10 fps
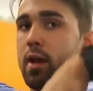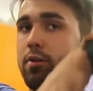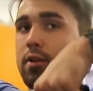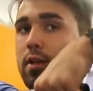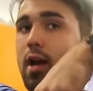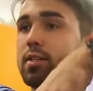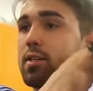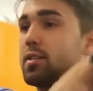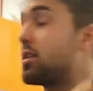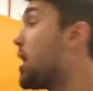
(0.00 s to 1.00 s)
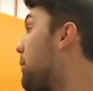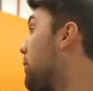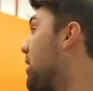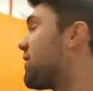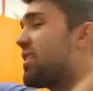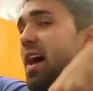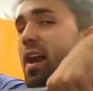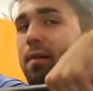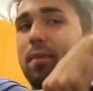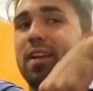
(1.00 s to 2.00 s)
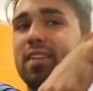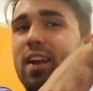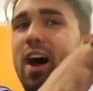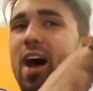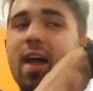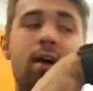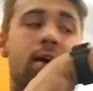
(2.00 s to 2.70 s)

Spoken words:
And you guys can see I'm lifting that up nice and high,